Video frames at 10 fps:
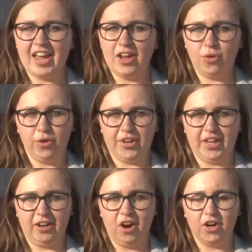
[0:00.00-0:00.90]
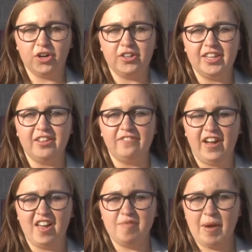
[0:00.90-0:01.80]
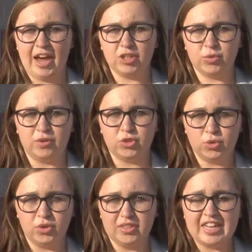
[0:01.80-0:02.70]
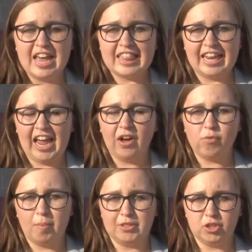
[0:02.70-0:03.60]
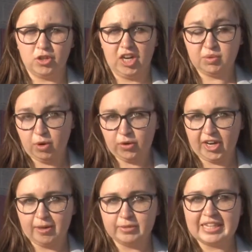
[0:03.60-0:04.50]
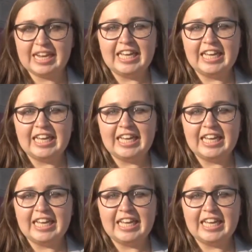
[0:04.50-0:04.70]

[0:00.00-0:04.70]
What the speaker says: and Oregon are currently the 5 Pac-12 schools that have women's lacrosse programs.